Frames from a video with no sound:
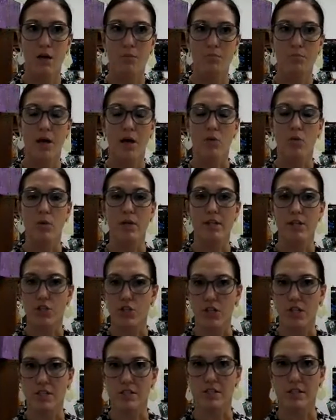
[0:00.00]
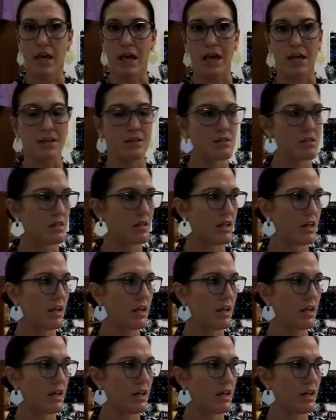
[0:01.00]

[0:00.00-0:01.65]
But when she scans it